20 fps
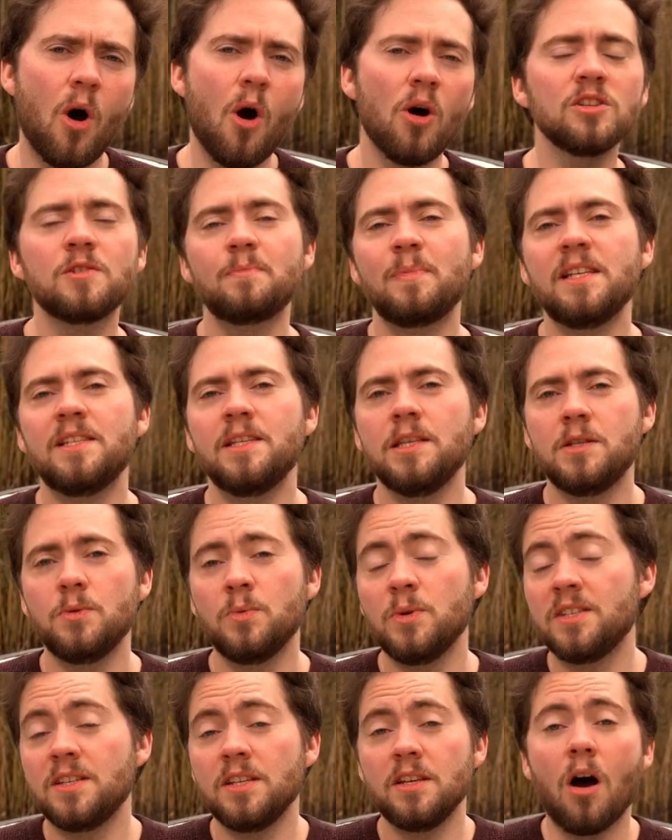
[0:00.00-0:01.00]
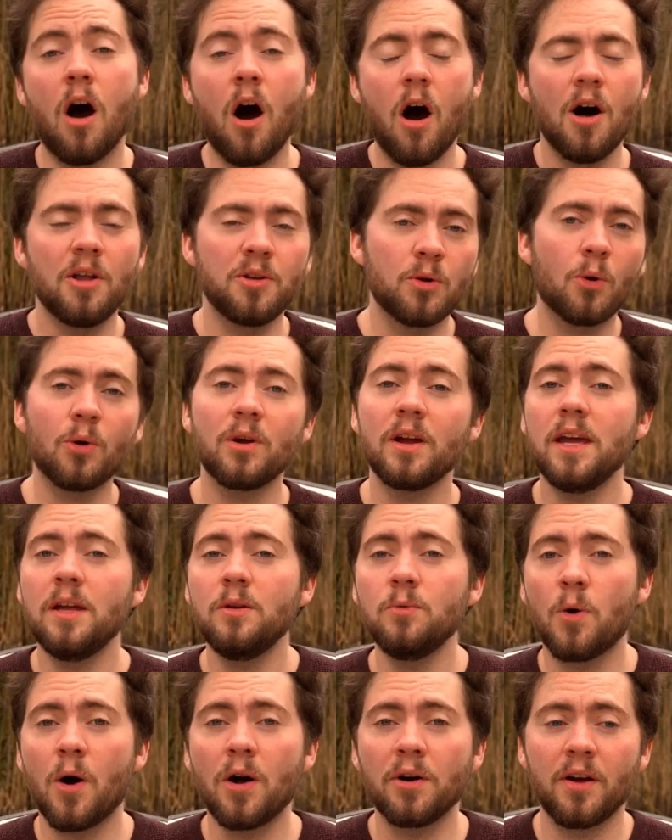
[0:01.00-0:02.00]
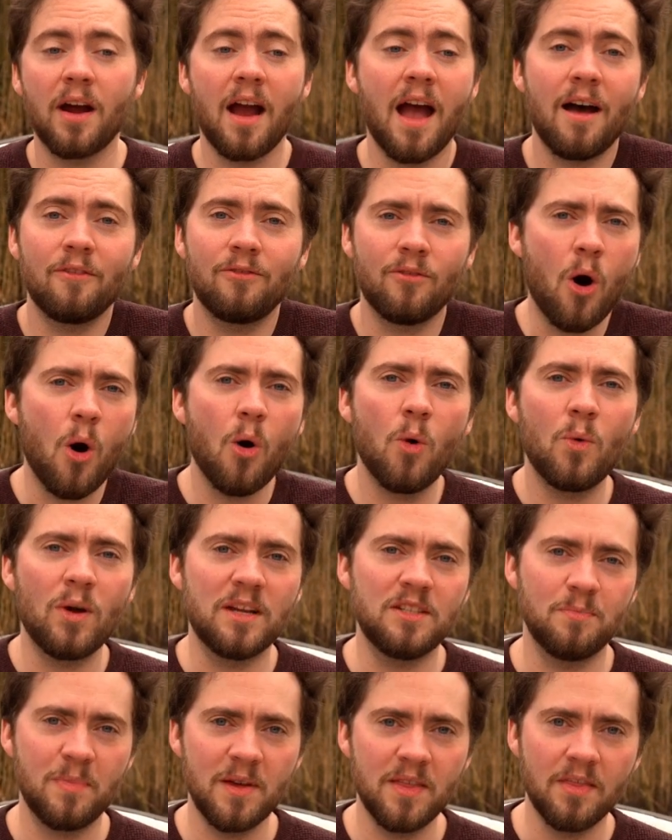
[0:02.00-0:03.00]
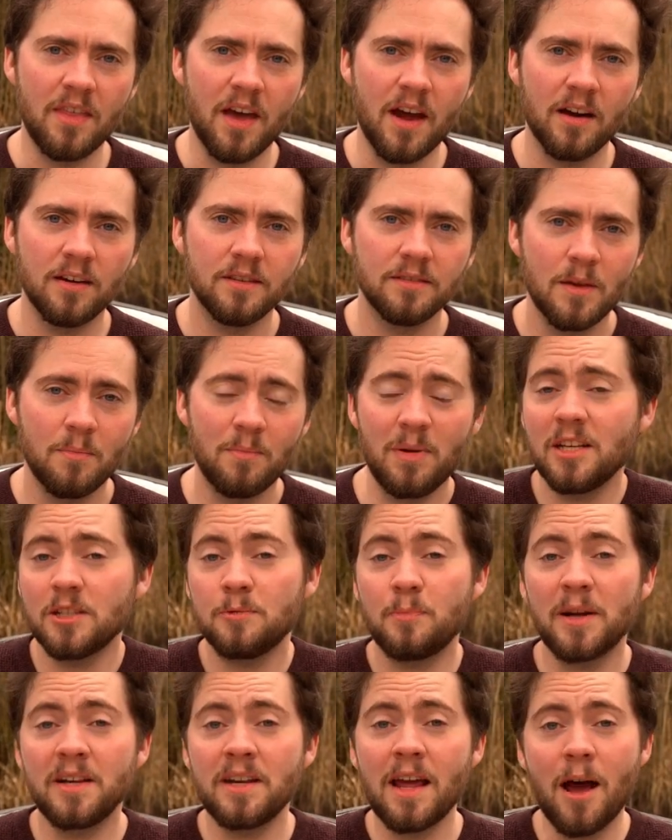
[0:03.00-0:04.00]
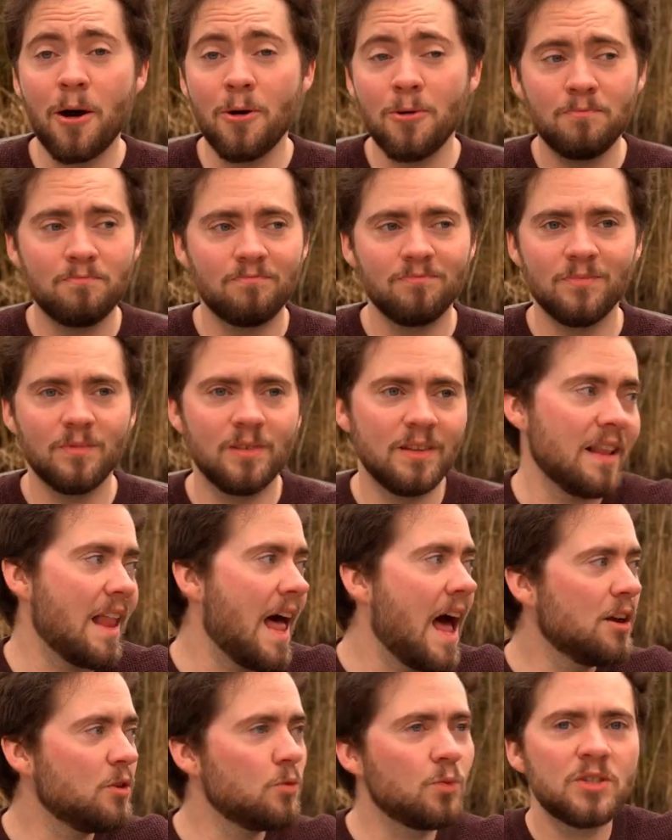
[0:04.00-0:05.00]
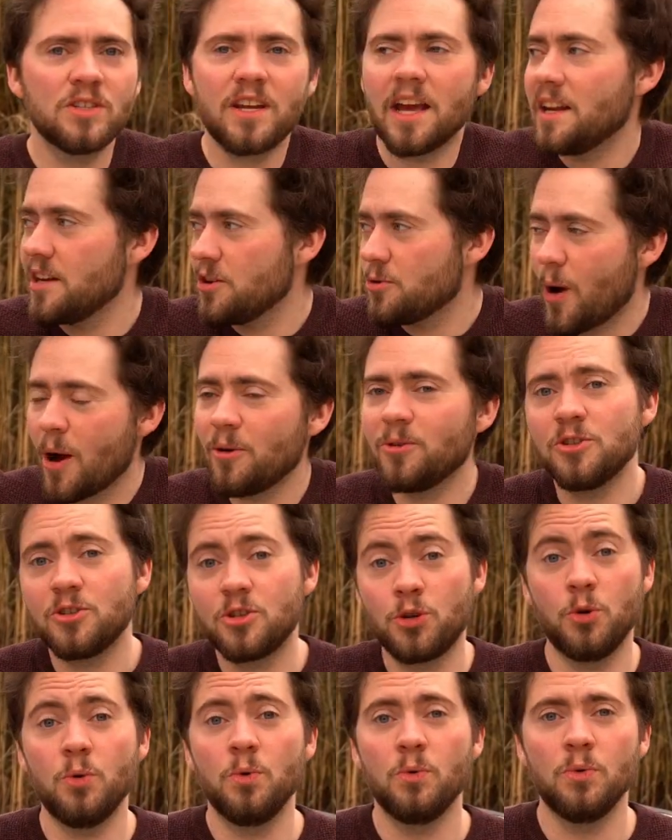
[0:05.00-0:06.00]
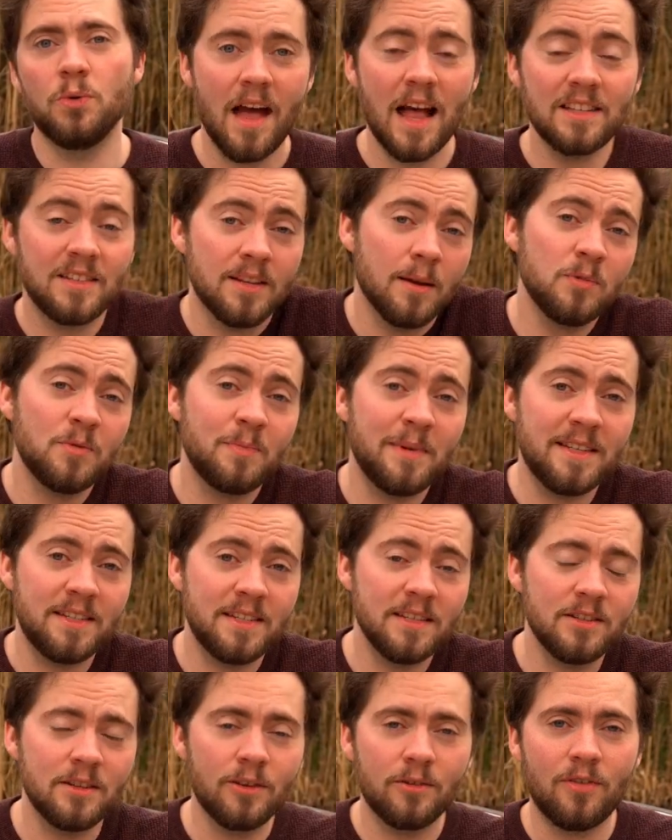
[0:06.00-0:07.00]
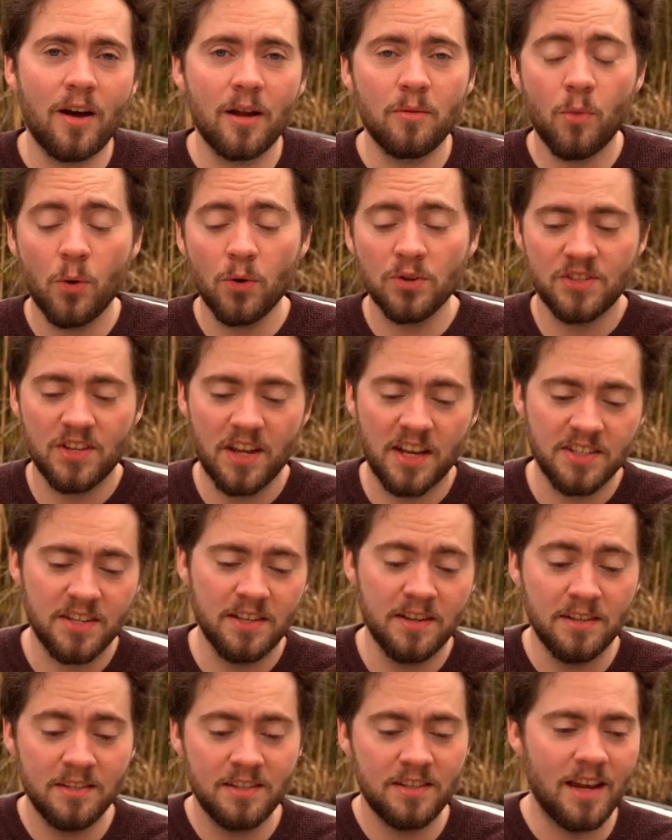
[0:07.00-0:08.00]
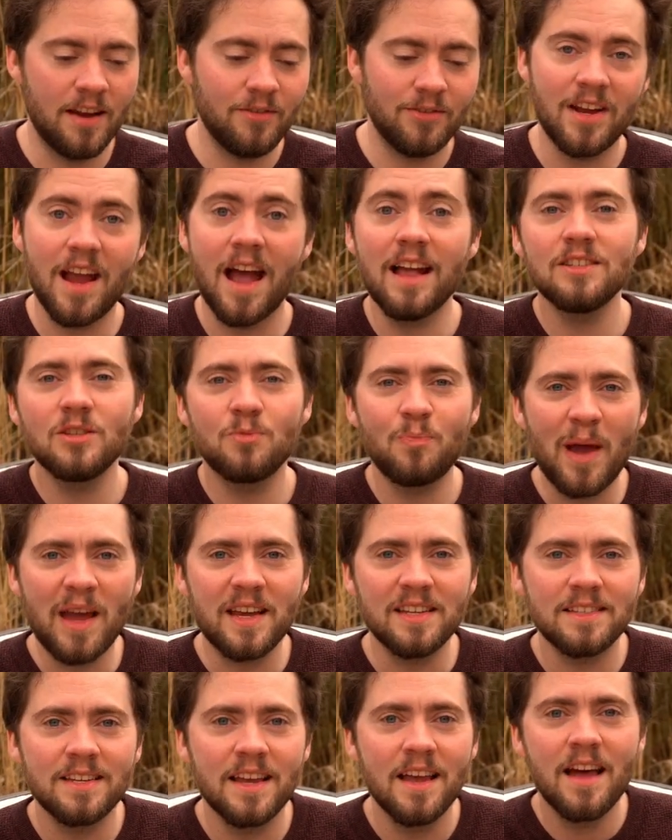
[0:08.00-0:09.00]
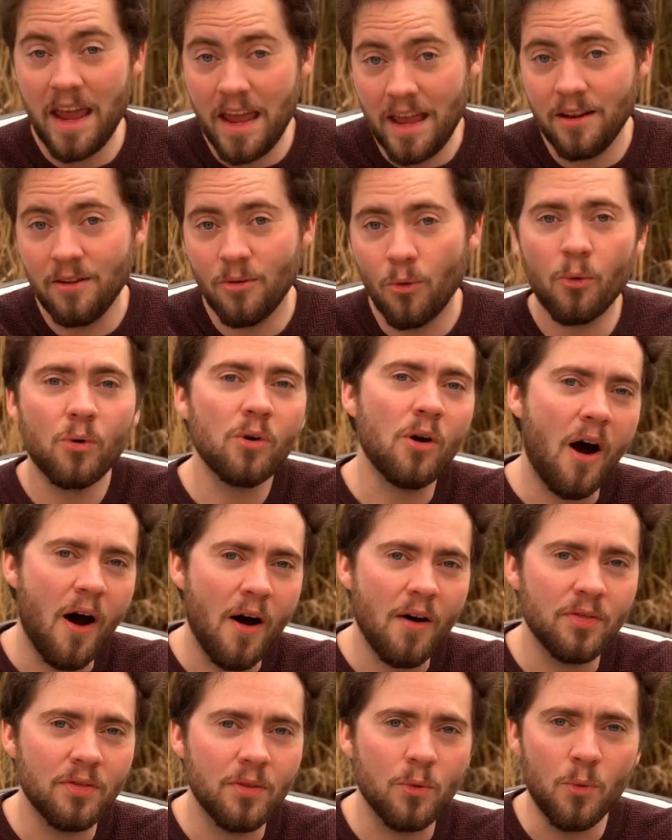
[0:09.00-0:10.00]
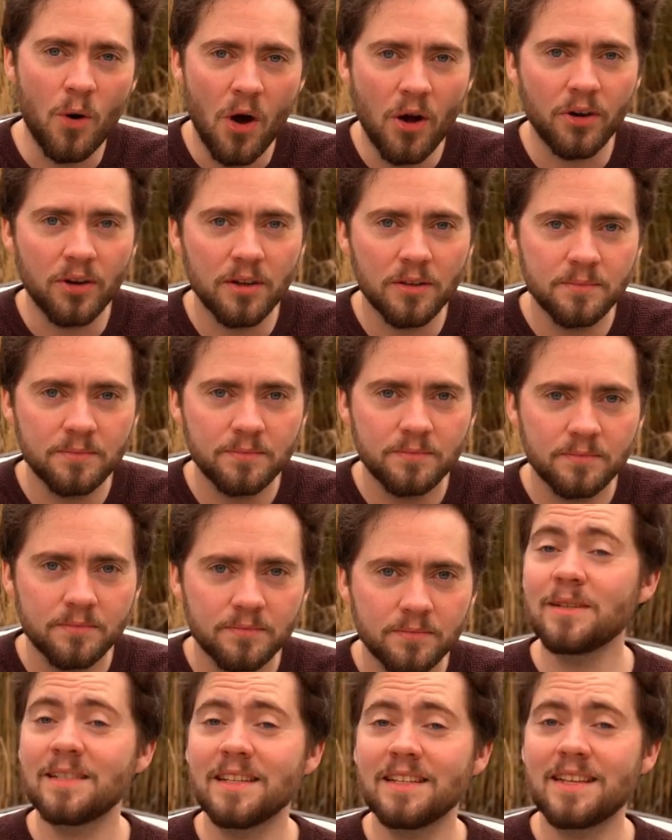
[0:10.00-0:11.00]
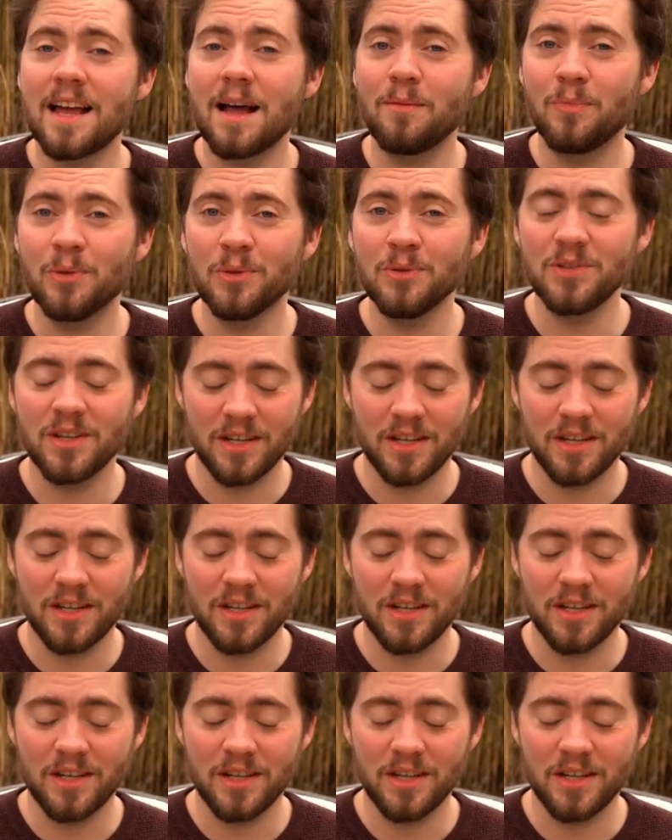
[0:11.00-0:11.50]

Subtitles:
all species we see on or in water have always been there, because by now, land was getting crowded too, and some species could find more sustenance, safety, and space in or on the water. Famous examples